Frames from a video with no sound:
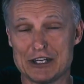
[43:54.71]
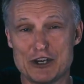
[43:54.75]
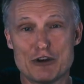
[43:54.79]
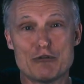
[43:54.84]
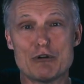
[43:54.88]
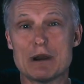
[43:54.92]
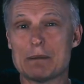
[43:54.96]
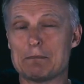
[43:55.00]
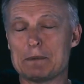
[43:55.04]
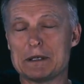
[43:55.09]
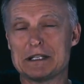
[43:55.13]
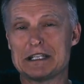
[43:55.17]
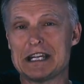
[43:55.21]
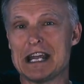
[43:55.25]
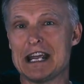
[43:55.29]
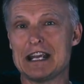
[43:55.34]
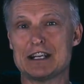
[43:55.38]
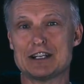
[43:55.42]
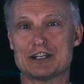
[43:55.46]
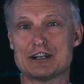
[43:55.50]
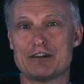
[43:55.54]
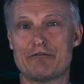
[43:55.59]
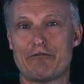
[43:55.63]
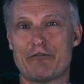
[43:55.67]
Your
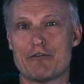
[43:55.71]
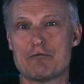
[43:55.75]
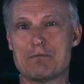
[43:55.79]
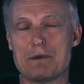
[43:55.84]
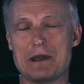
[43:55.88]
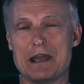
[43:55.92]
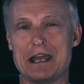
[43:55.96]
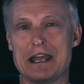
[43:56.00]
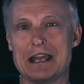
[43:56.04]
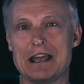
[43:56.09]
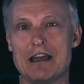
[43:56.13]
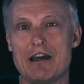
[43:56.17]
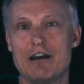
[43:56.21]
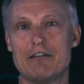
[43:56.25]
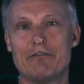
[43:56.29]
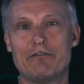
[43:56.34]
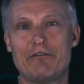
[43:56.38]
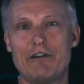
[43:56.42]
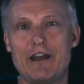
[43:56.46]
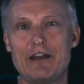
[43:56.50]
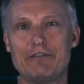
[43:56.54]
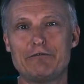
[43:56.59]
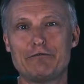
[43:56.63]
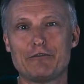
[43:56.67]
reputation for being
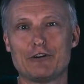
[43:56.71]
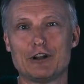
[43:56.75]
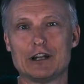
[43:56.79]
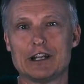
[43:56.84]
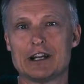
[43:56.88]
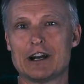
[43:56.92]
faithful